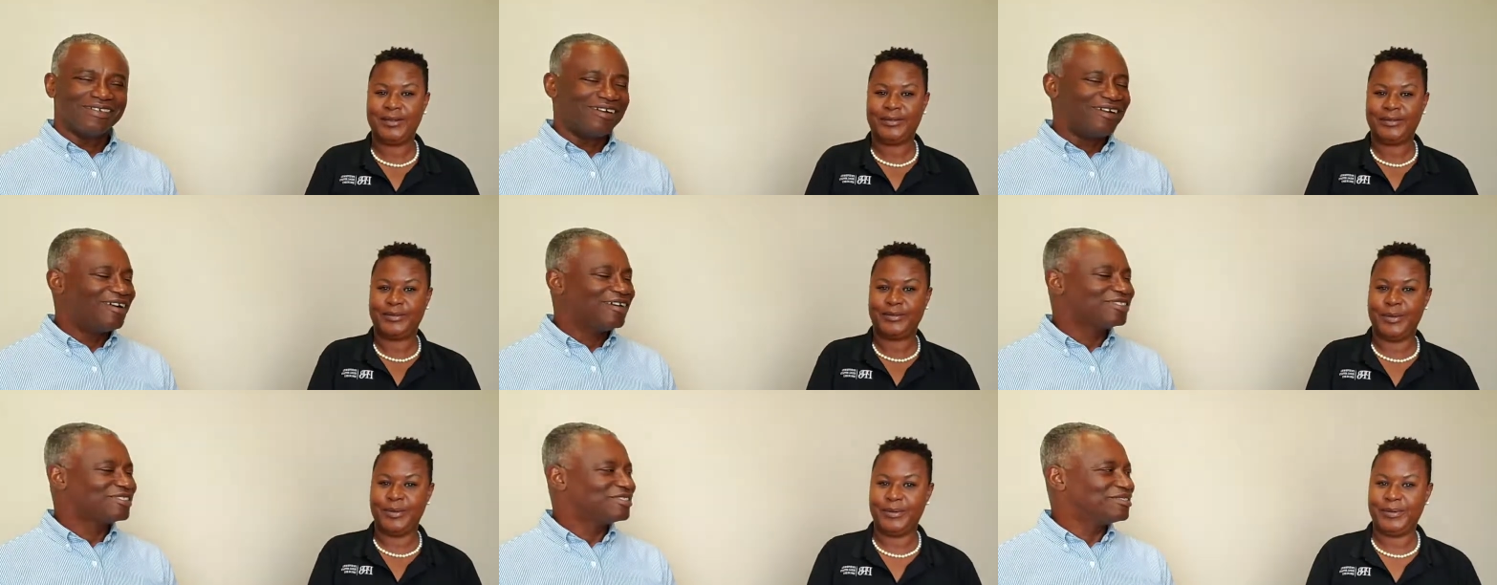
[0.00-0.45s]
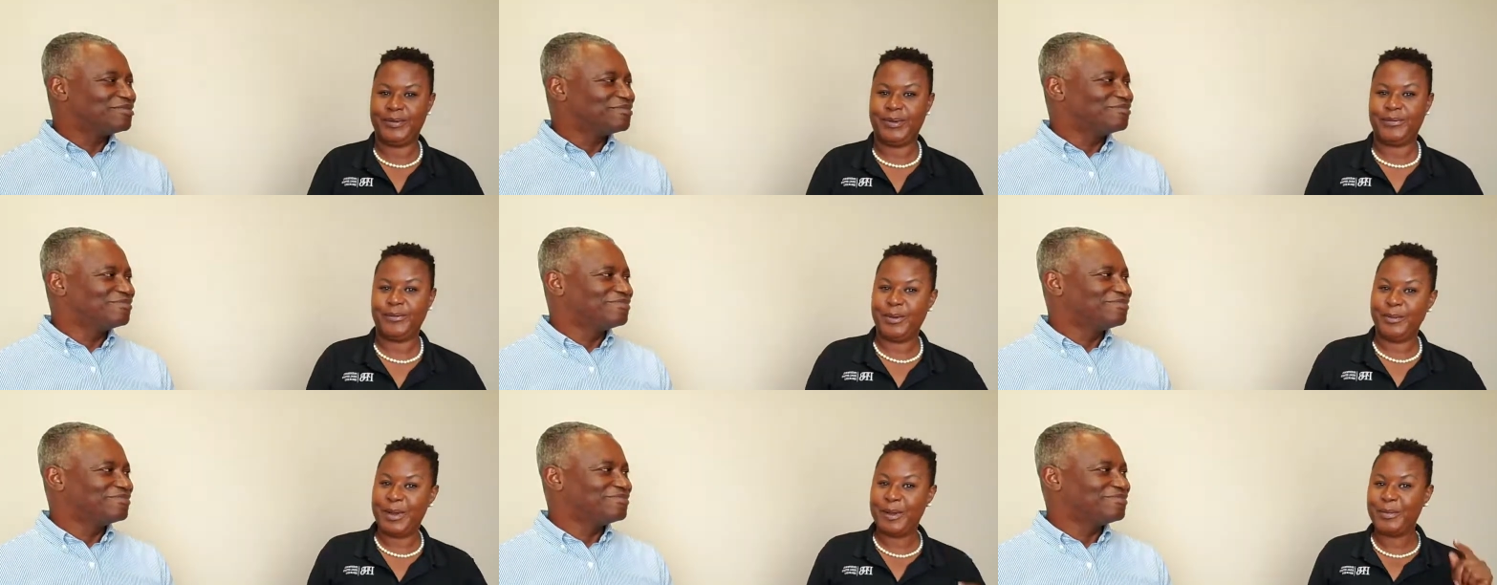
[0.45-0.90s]
Speaker 1: Awesome.
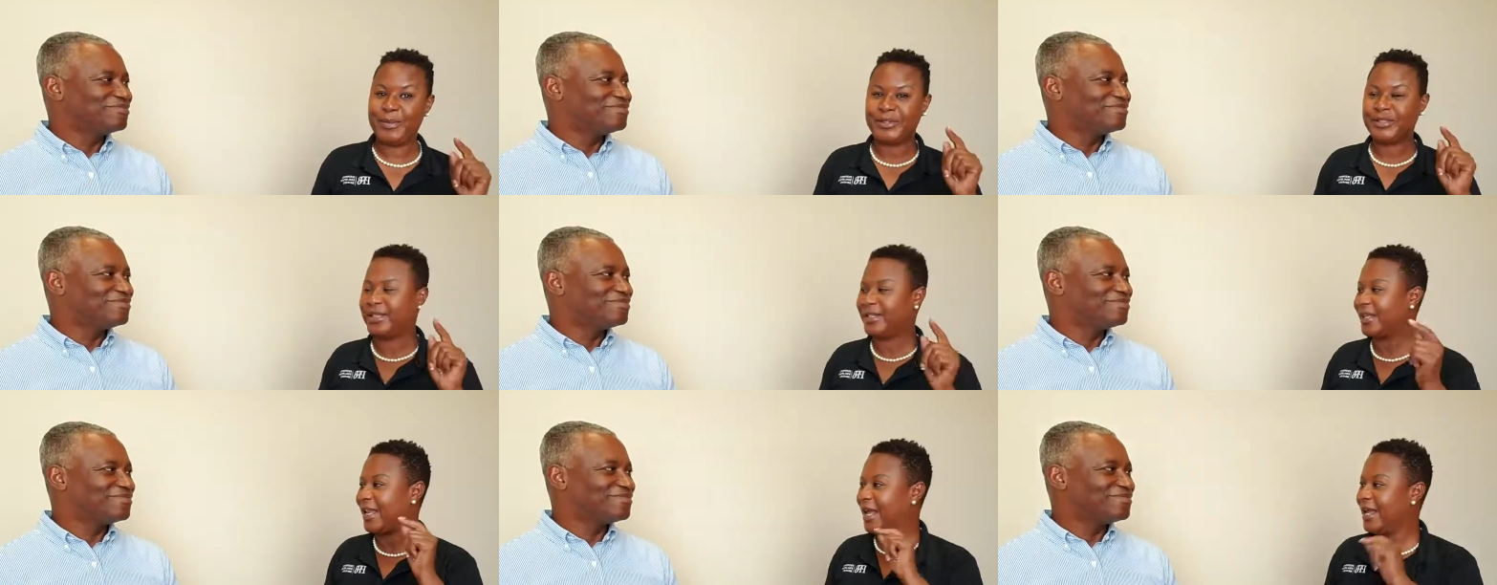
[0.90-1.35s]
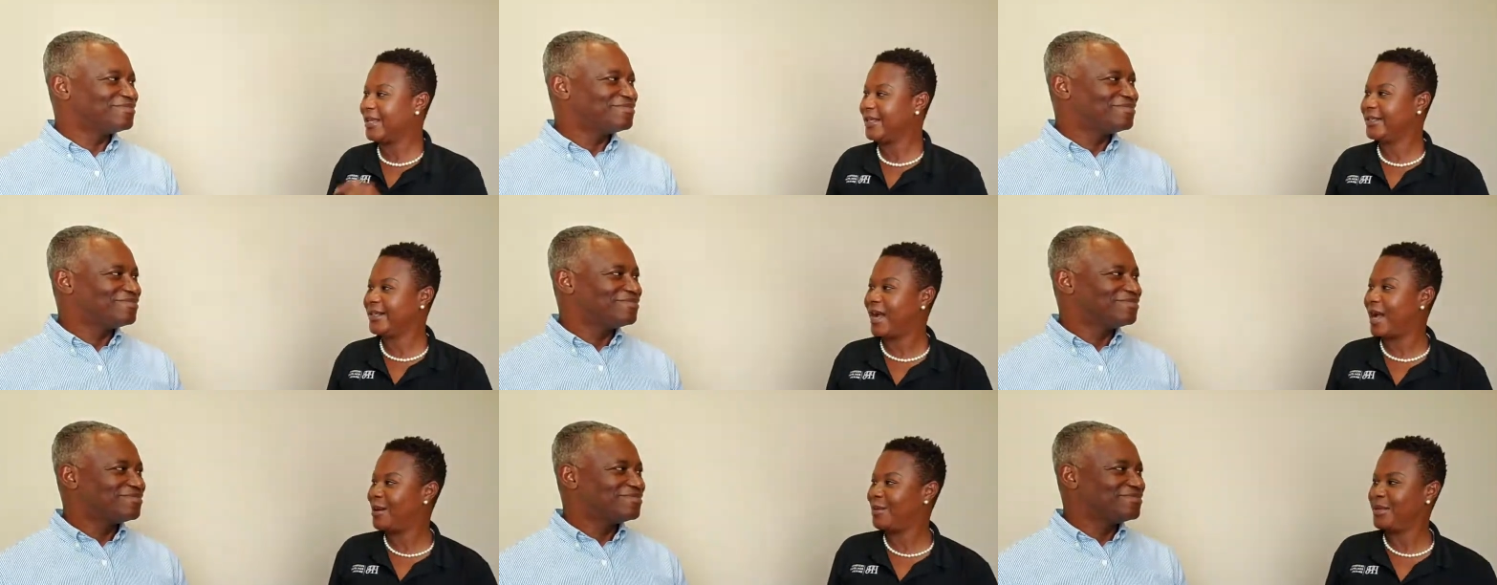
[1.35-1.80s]
remember to
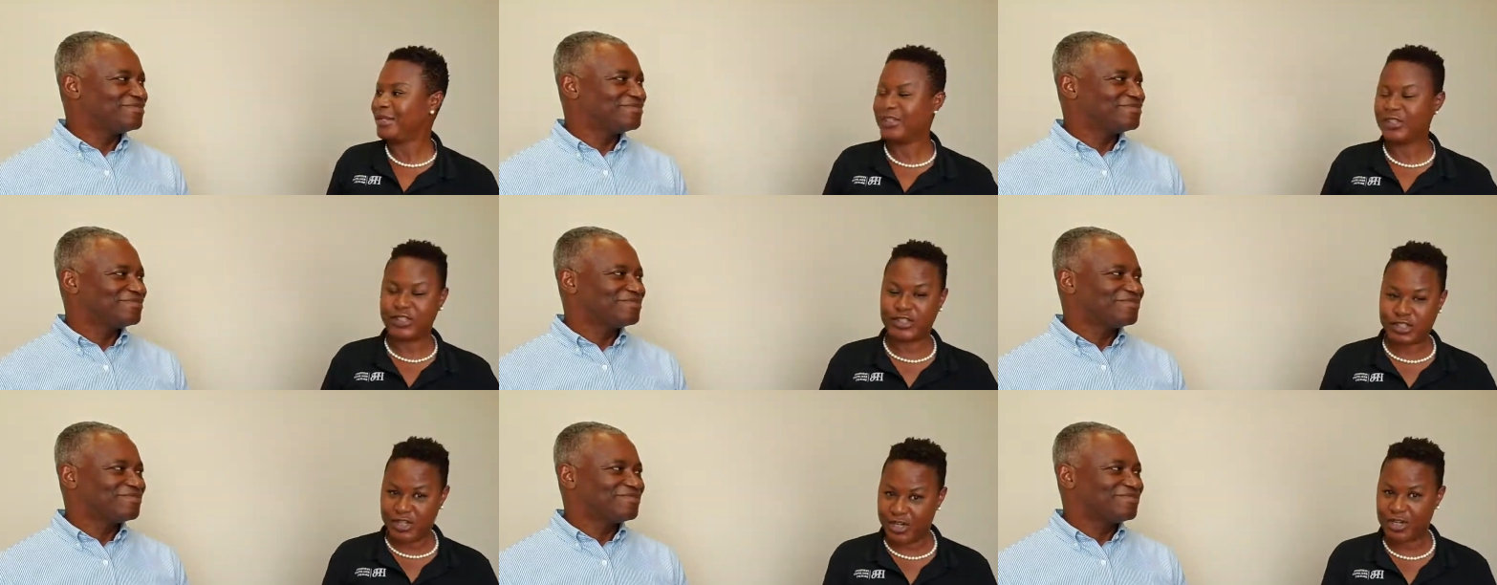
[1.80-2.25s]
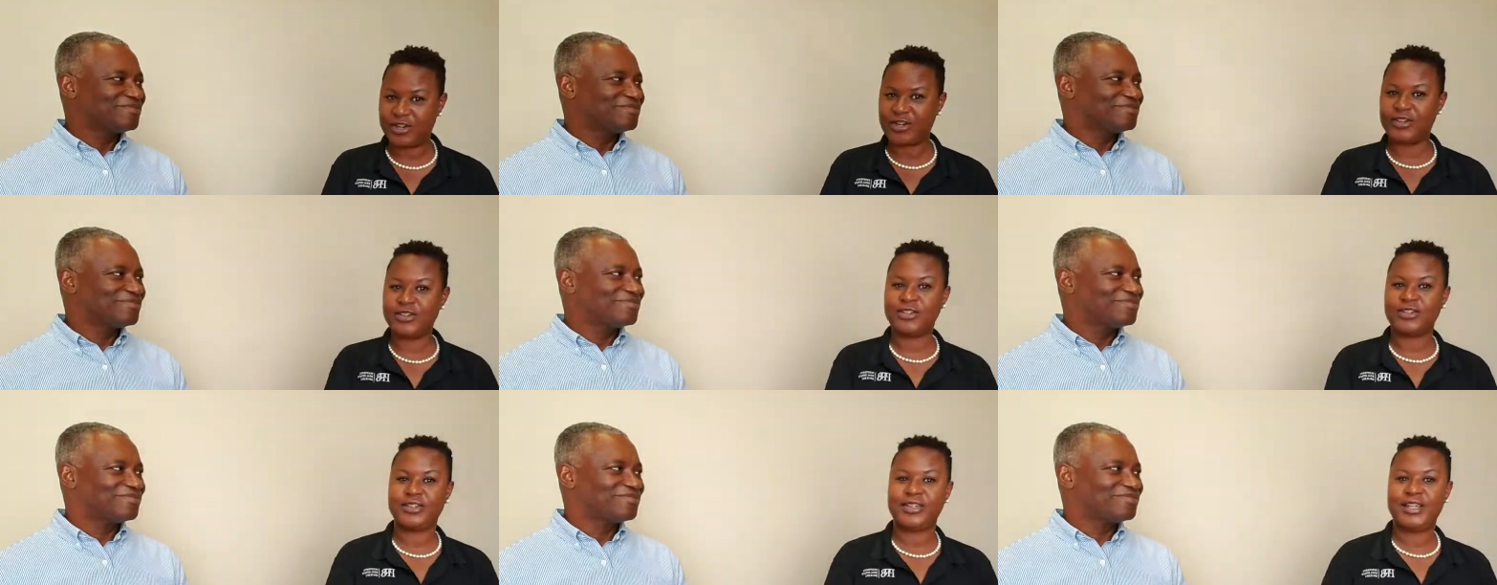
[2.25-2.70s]
like, comment,
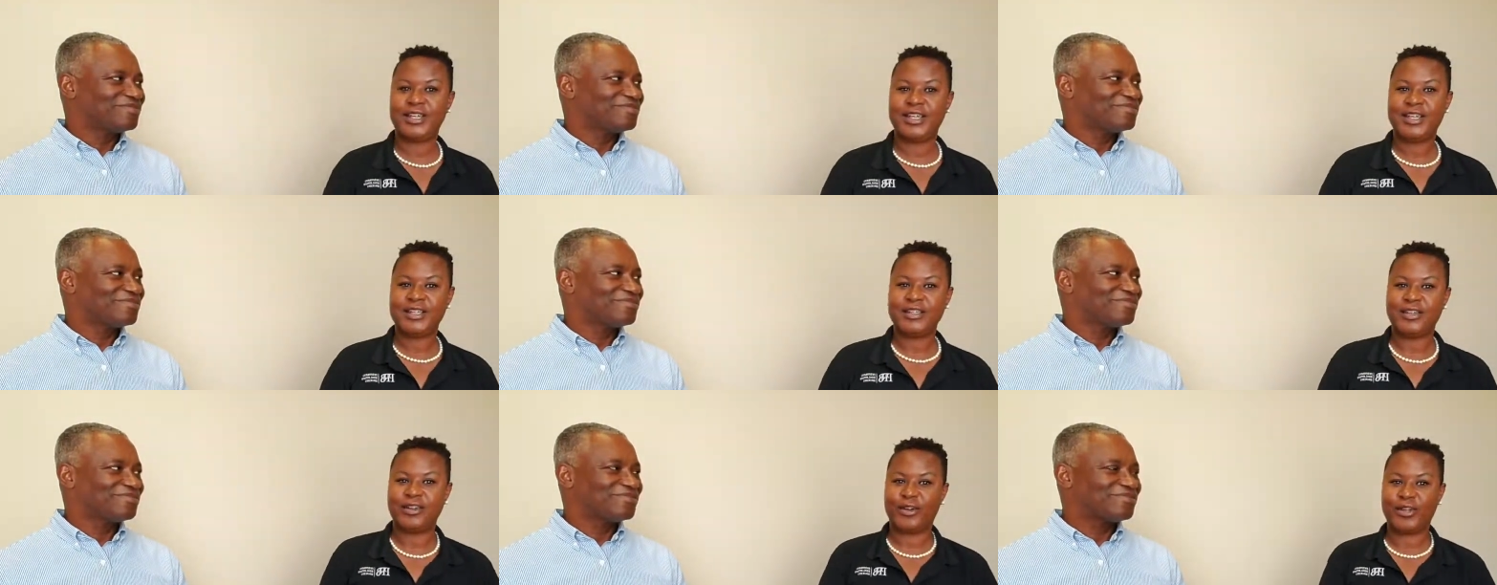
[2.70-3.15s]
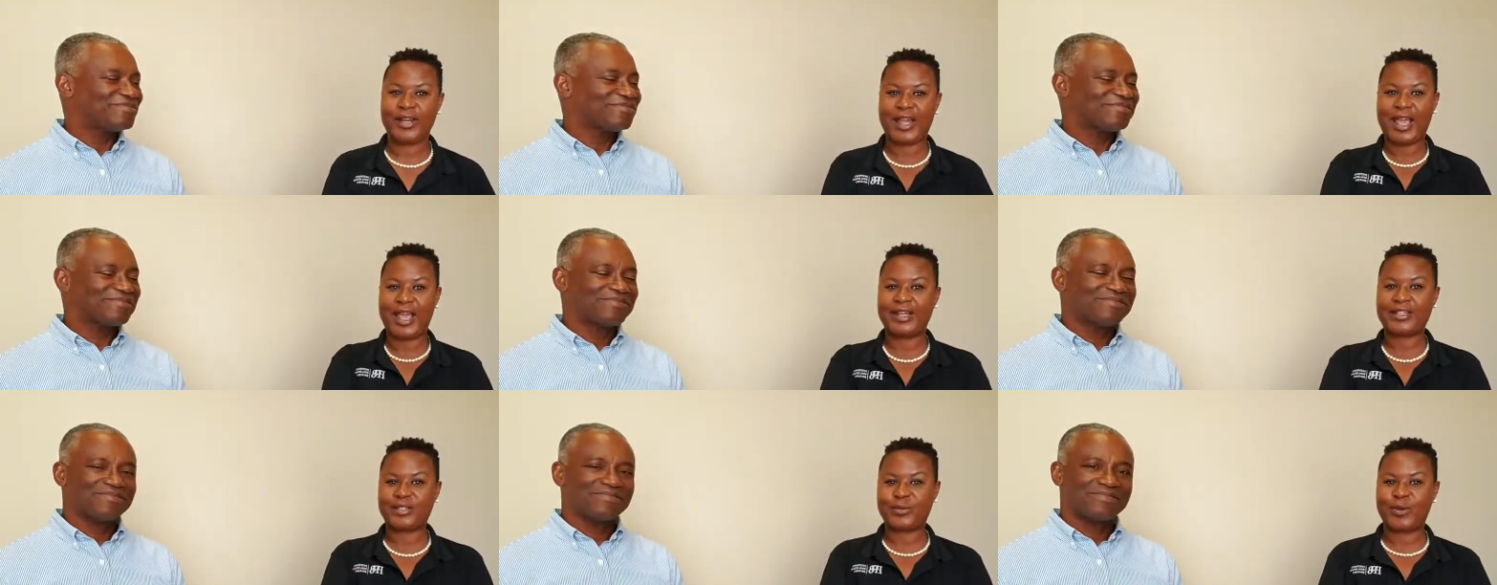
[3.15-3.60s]
share, you know, and
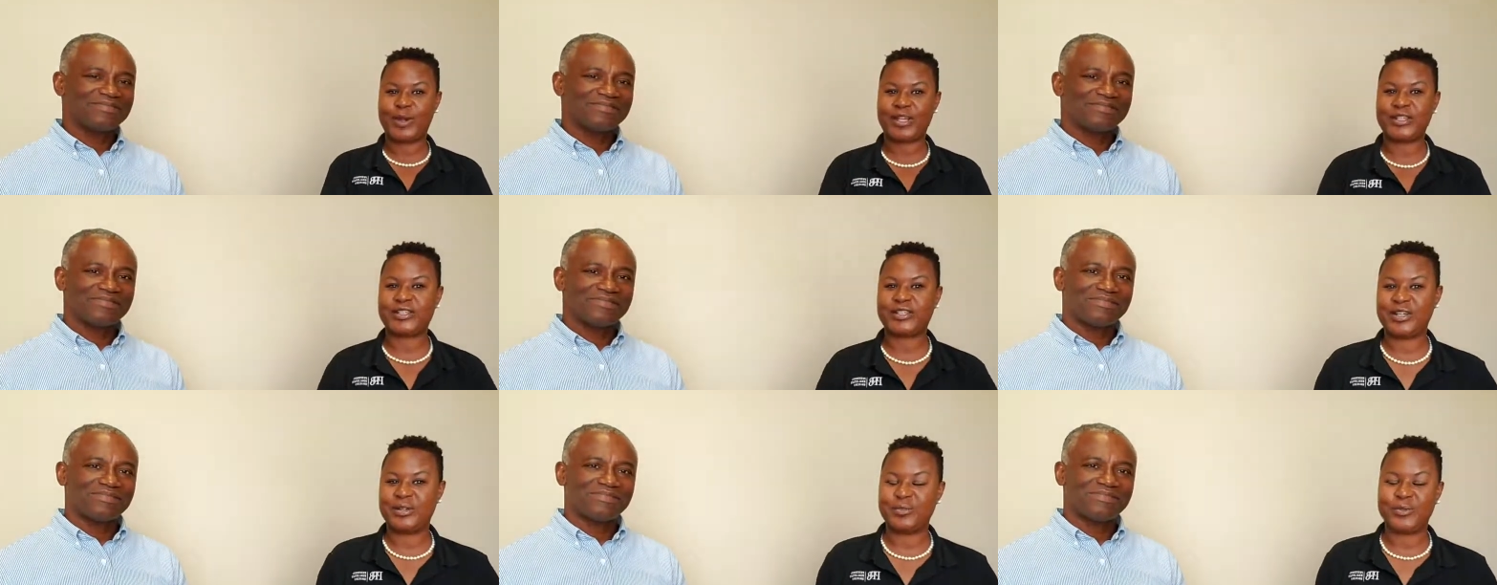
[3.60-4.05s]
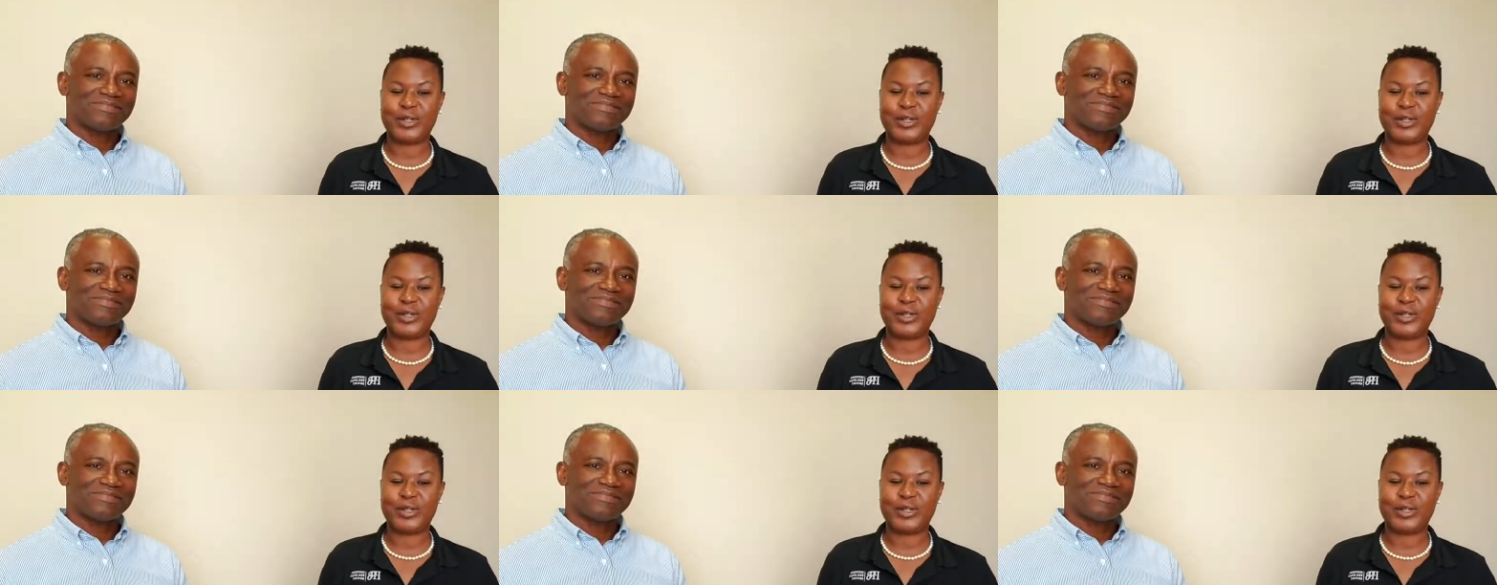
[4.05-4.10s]
ask questions.